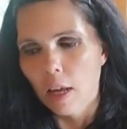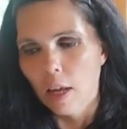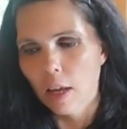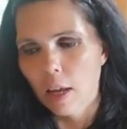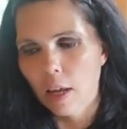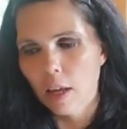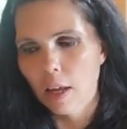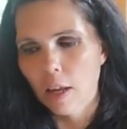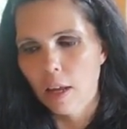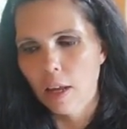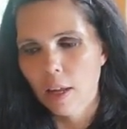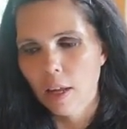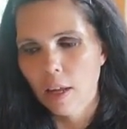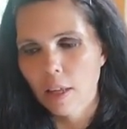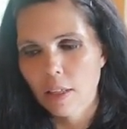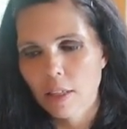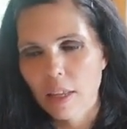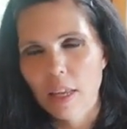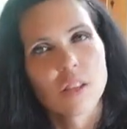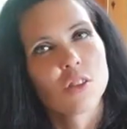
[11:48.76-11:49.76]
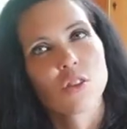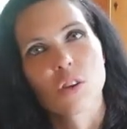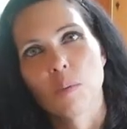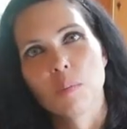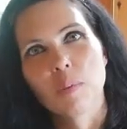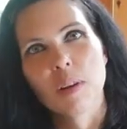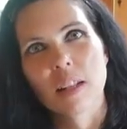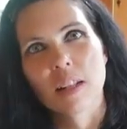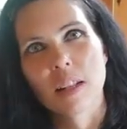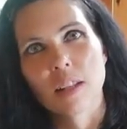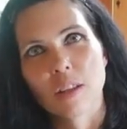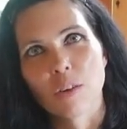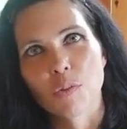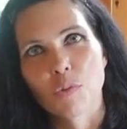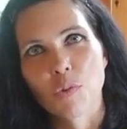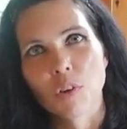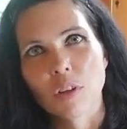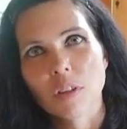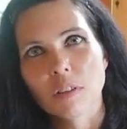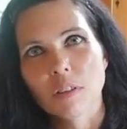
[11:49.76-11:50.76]
It tastes completely
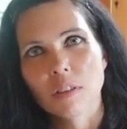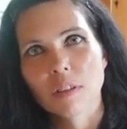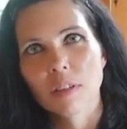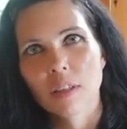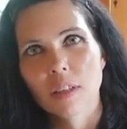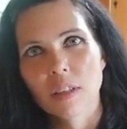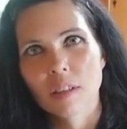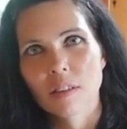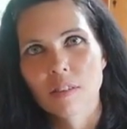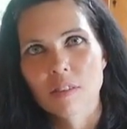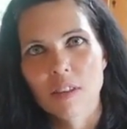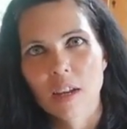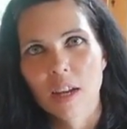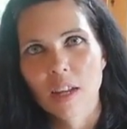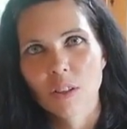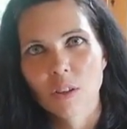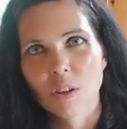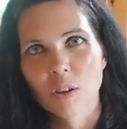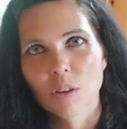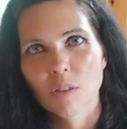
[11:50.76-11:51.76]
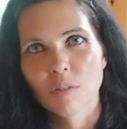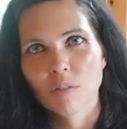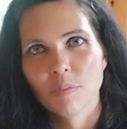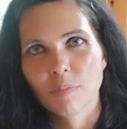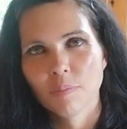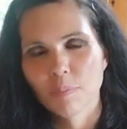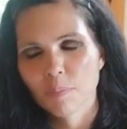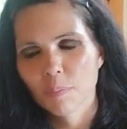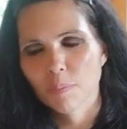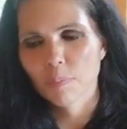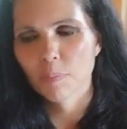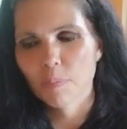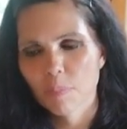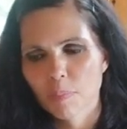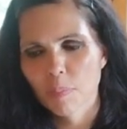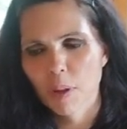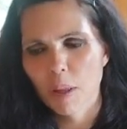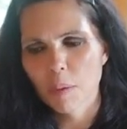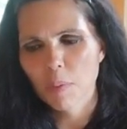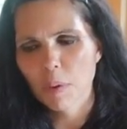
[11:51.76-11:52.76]
different. It's kind of
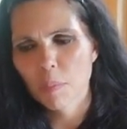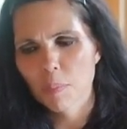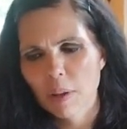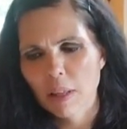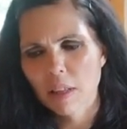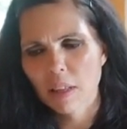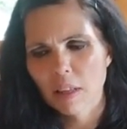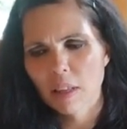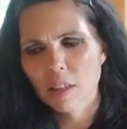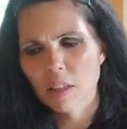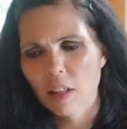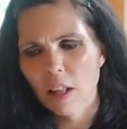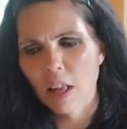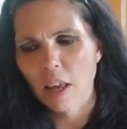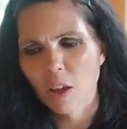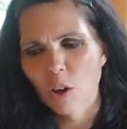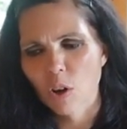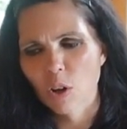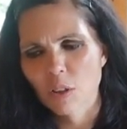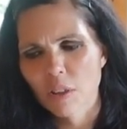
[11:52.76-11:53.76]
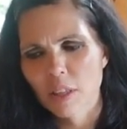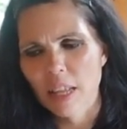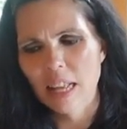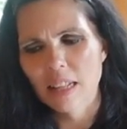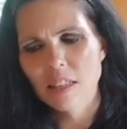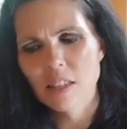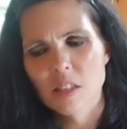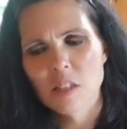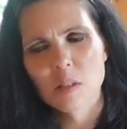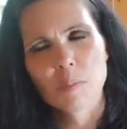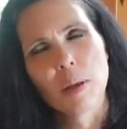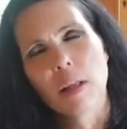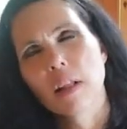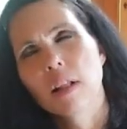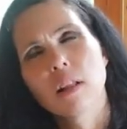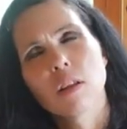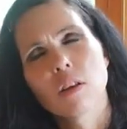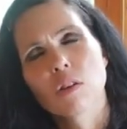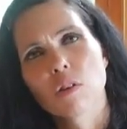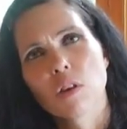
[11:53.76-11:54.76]
maybe a bit like condensed
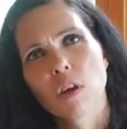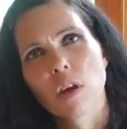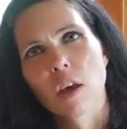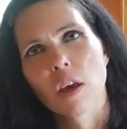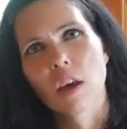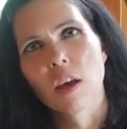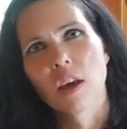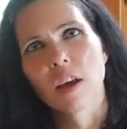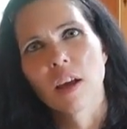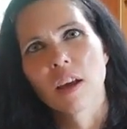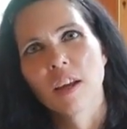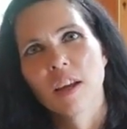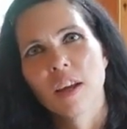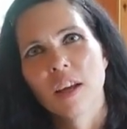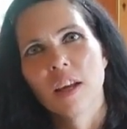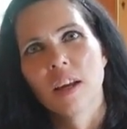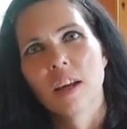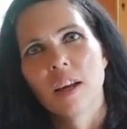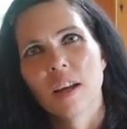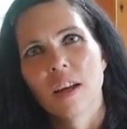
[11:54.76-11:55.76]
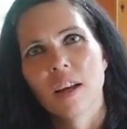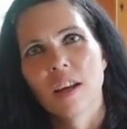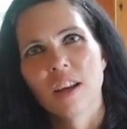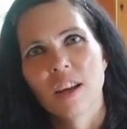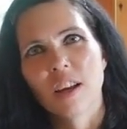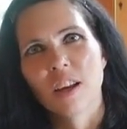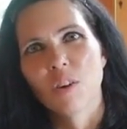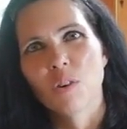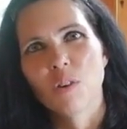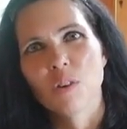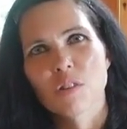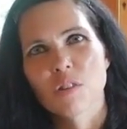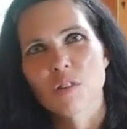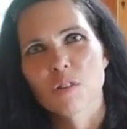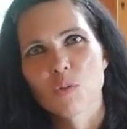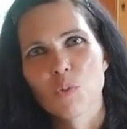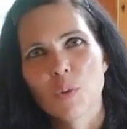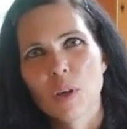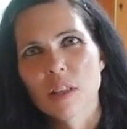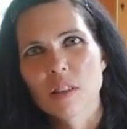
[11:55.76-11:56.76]
milk, or a
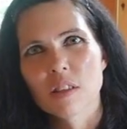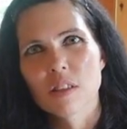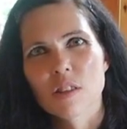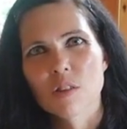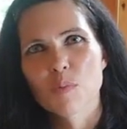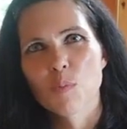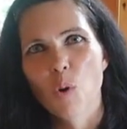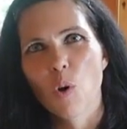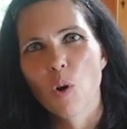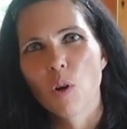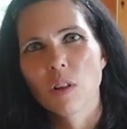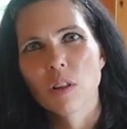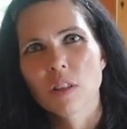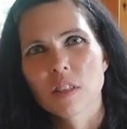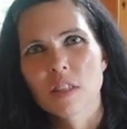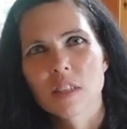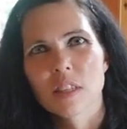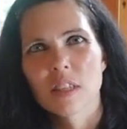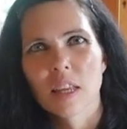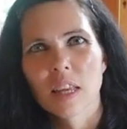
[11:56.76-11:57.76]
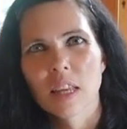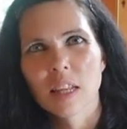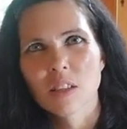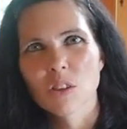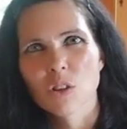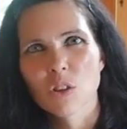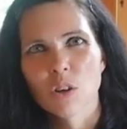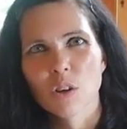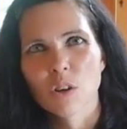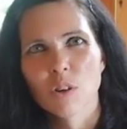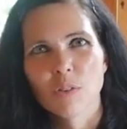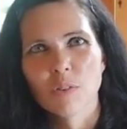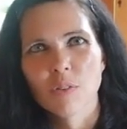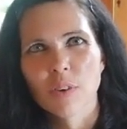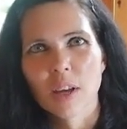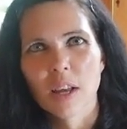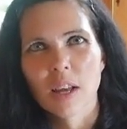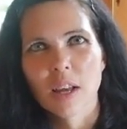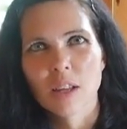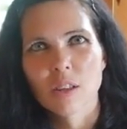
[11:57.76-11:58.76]
sweet, small hint
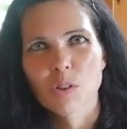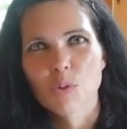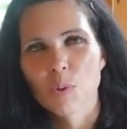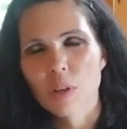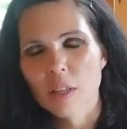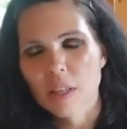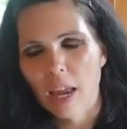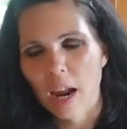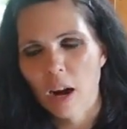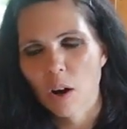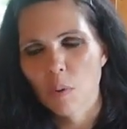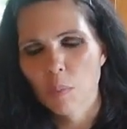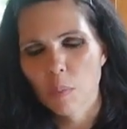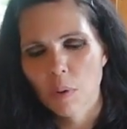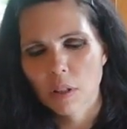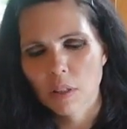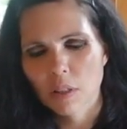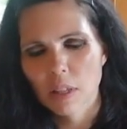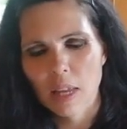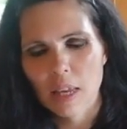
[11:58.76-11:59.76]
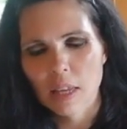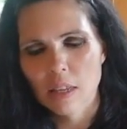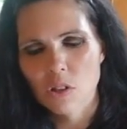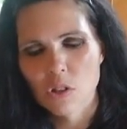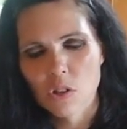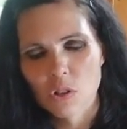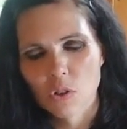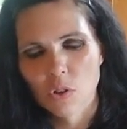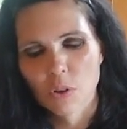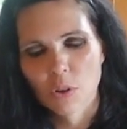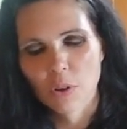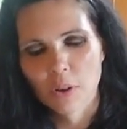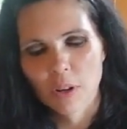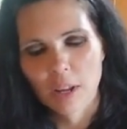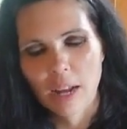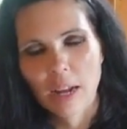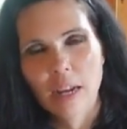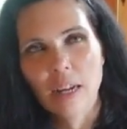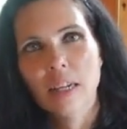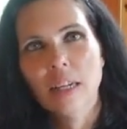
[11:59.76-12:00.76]
of sweet caramel taste, or
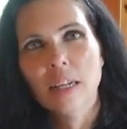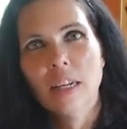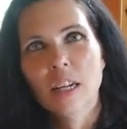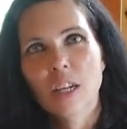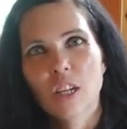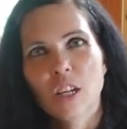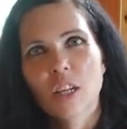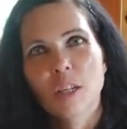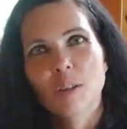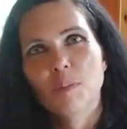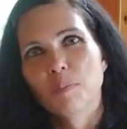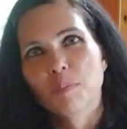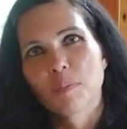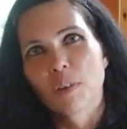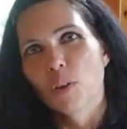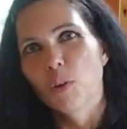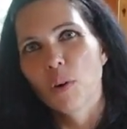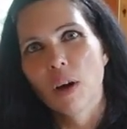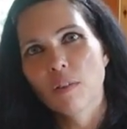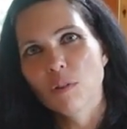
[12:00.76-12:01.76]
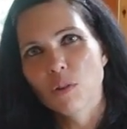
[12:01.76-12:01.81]
yeah, you